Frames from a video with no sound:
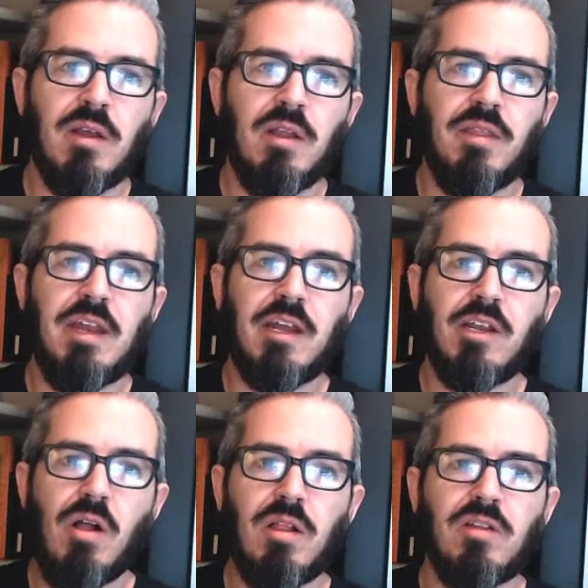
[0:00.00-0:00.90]
It
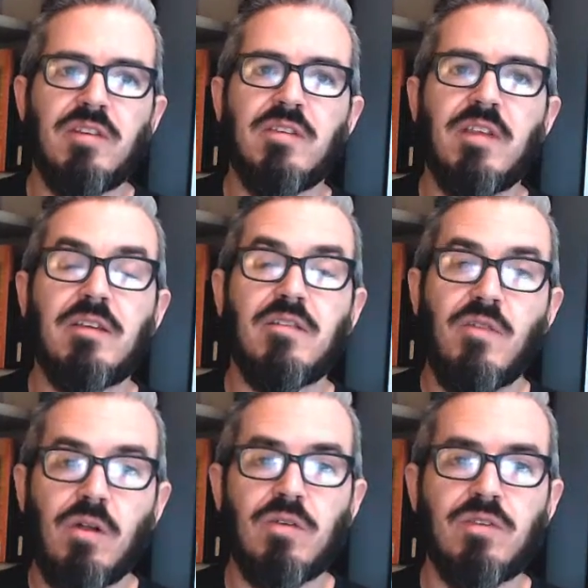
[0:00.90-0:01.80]
acknowledges that as
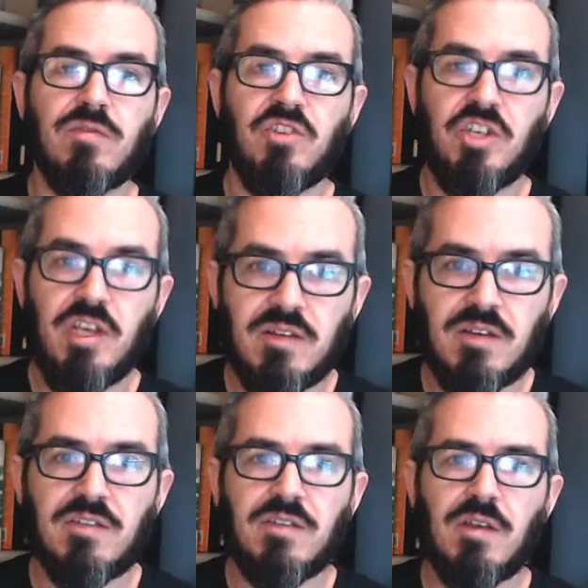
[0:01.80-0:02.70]
followers of
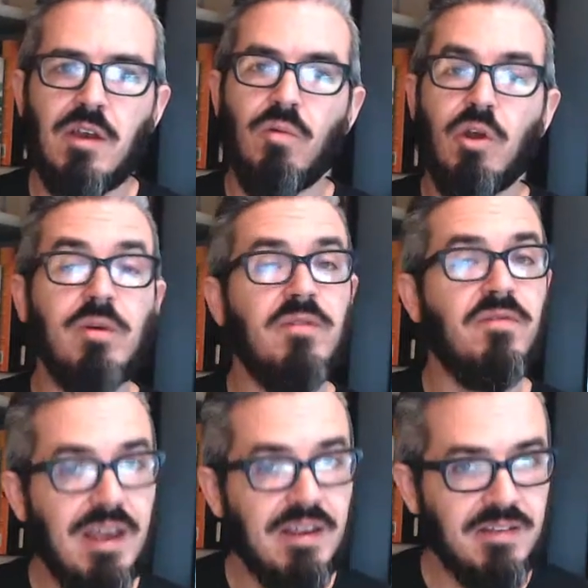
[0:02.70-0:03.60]
Jesus, we will be
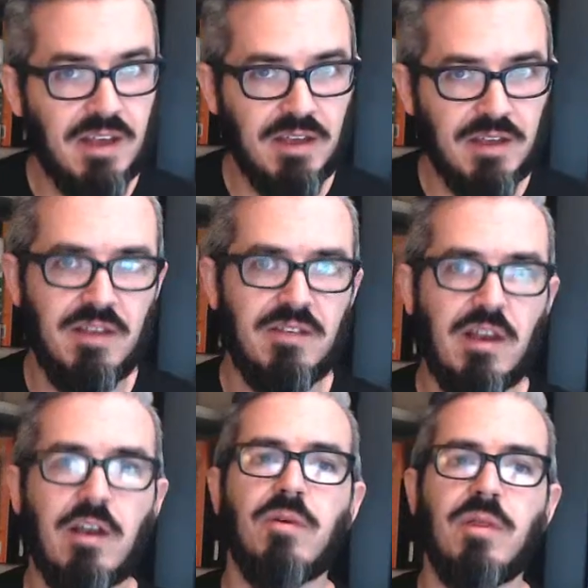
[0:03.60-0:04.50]
facing these
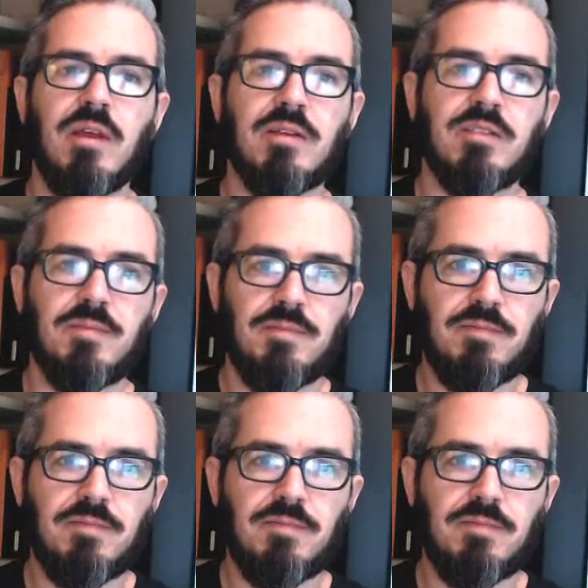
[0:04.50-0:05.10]
terrible things.